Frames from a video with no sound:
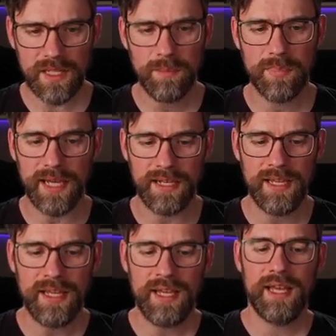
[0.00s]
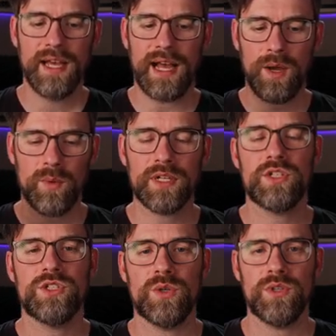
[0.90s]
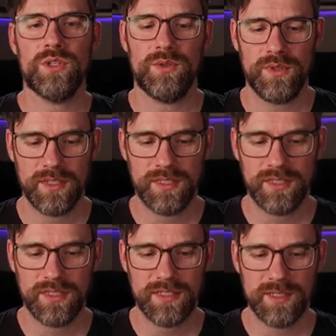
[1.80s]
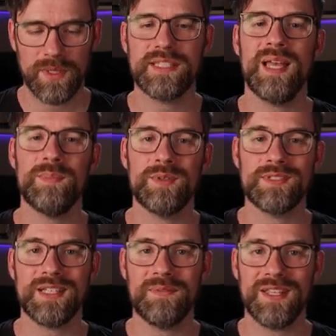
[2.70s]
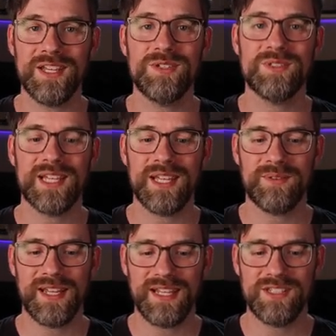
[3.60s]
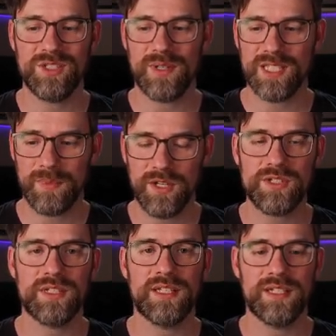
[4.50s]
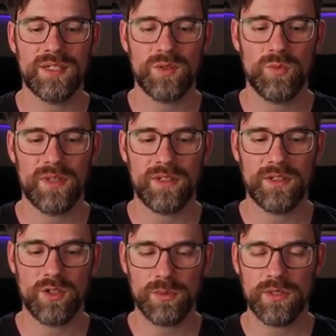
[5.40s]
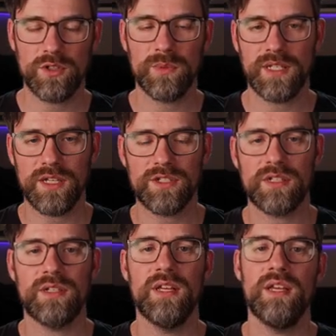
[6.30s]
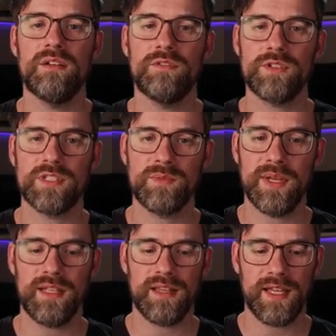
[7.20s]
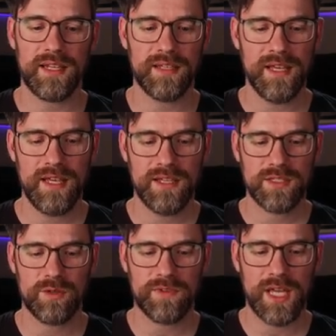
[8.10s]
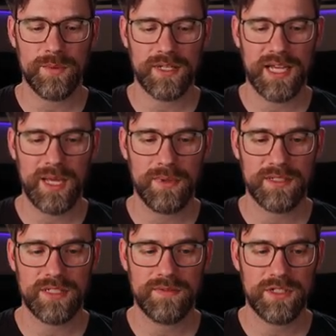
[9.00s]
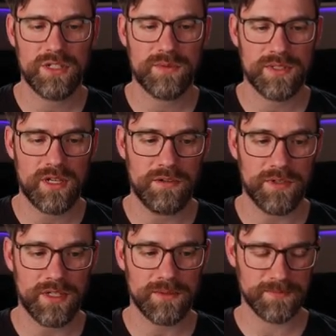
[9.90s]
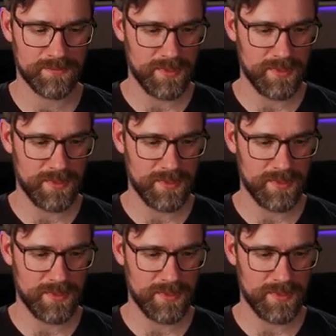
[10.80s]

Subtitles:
But I want to show you some examples of the issues I ran into, especially with global illumination versus baked lighting. So for that, we're going to hop into DaVinci Resolve here.